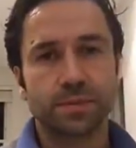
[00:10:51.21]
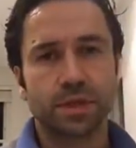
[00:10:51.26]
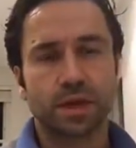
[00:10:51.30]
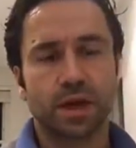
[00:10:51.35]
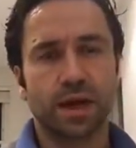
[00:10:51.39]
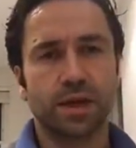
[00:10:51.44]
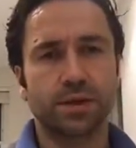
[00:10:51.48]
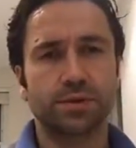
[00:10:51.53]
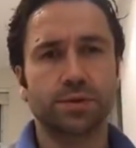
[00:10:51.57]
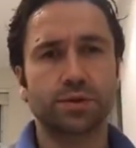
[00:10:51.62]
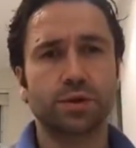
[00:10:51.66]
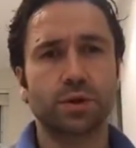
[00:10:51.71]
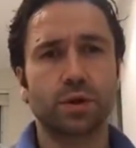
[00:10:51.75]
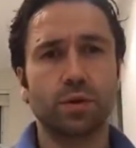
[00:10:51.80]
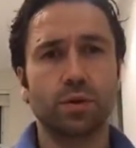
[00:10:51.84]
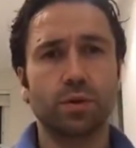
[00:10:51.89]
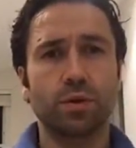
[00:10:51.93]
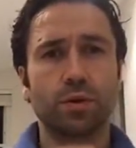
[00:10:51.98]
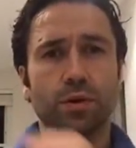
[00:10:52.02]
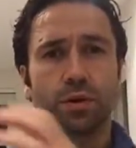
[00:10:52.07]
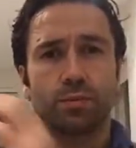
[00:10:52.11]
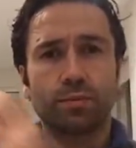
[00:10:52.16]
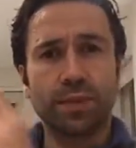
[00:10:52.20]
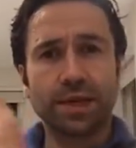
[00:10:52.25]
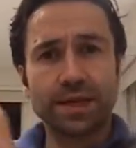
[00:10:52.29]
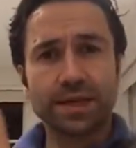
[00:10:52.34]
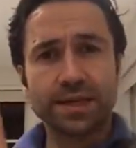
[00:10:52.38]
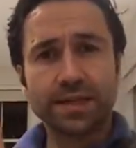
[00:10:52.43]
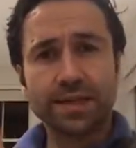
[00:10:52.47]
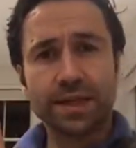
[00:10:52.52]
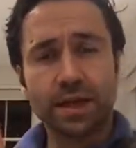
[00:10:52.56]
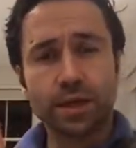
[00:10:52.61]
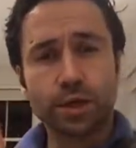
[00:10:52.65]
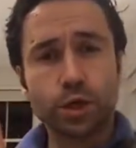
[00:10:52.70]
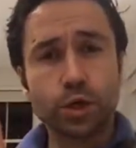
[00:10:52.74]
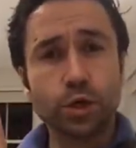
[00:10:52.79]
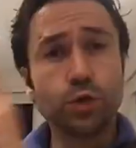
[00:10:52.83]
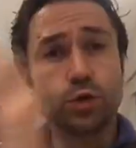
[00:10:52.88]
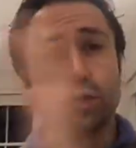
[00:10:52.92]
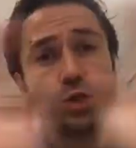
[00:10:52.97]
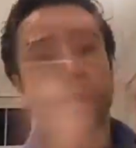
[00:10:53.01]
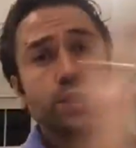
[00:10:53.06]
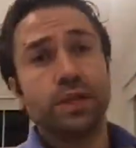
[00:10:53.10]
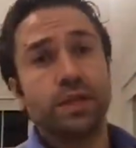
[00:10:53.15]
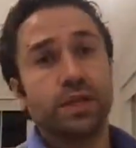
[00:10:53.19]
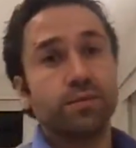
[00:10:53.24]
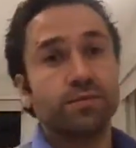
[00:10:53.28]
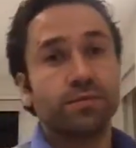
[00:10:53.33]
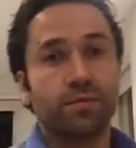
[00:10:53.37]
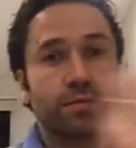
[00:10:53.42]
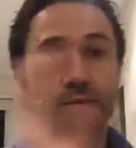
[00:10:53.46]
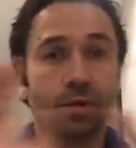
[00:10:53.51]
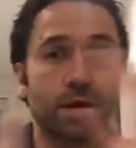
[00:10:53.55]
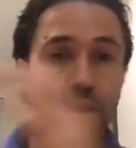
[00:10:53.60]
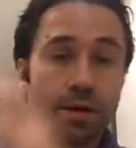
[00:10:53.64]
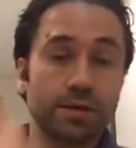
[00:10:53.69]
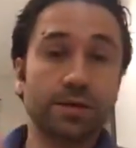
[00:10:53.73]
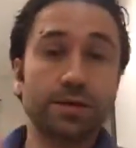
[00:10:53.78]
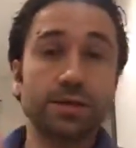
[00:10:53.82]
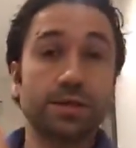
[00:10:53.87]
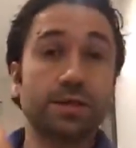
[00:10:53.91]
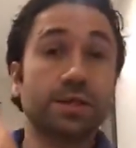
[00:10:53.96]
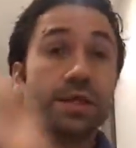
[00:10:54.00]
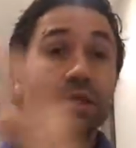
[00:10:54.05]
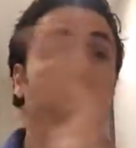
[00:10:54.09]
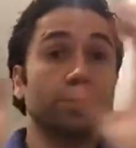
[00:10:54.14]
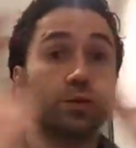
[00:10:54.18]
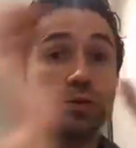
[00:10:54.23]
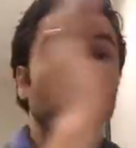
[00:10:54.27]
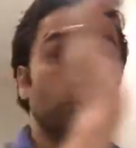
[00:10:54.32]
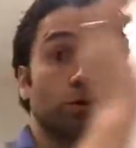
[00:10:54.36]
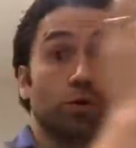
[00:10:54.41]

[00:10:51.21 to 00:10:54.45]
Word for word: And so making that huge leap from current state to